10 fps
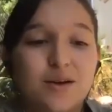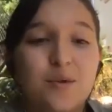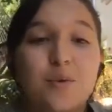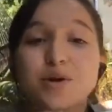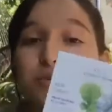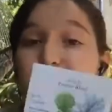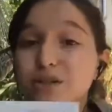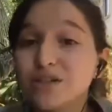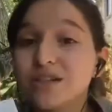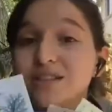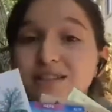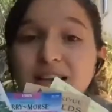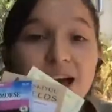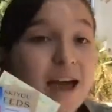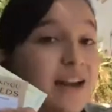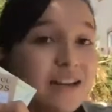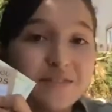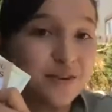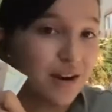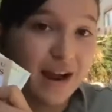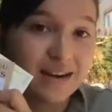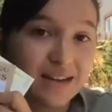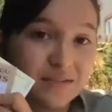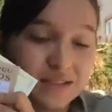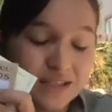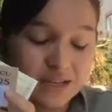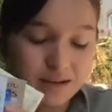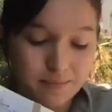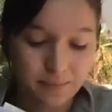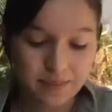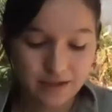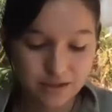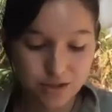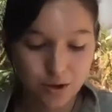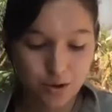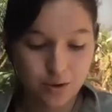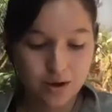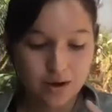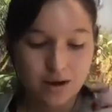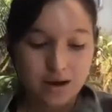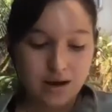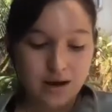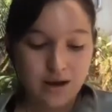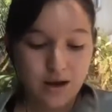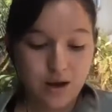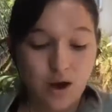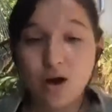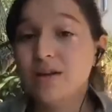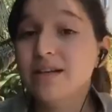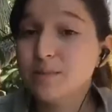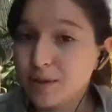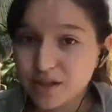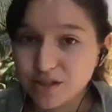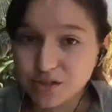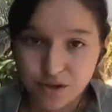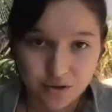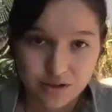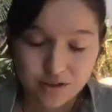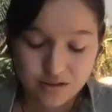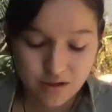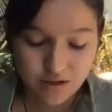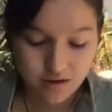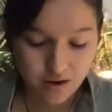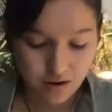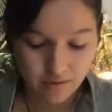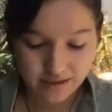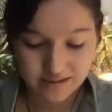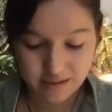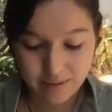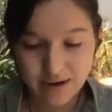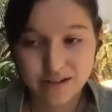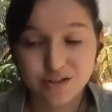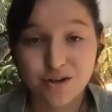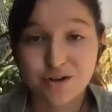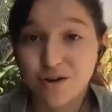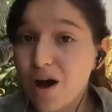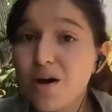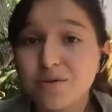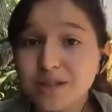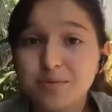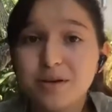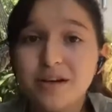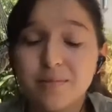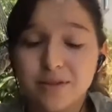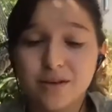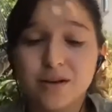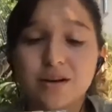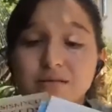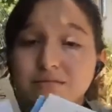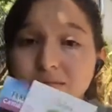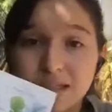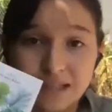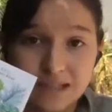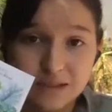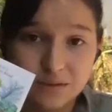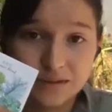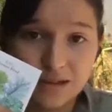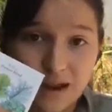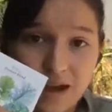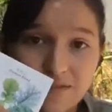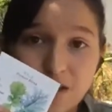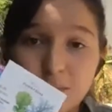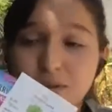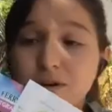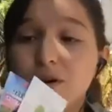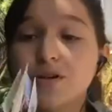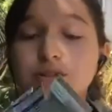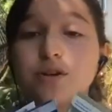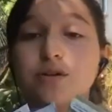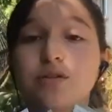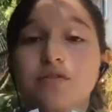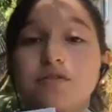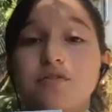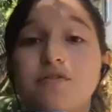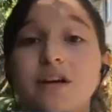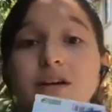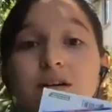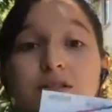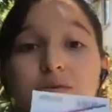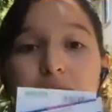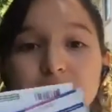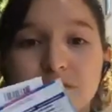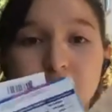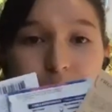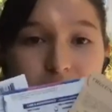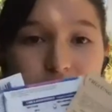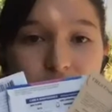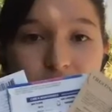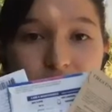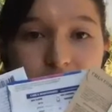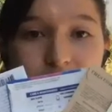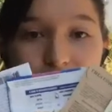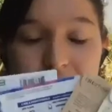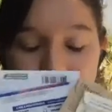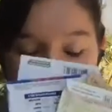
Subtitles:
when you purchase any variety of seed. So all experienced growers know that seed packets are not only pretty, but they're like these ones that I have here, but they're also filled with information, right?